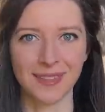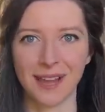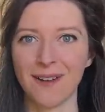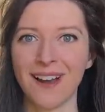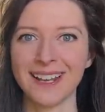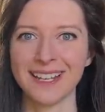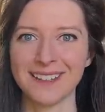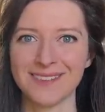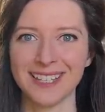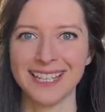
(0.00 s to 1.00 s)
Now, I
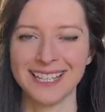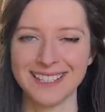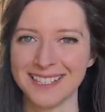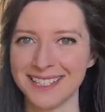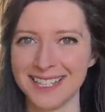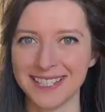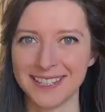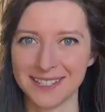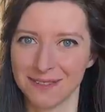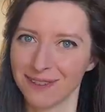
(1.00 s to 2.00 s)
live in a city
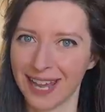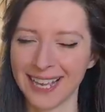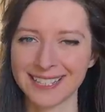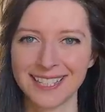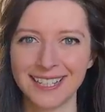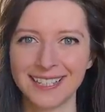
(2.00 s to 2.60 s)
centre flat,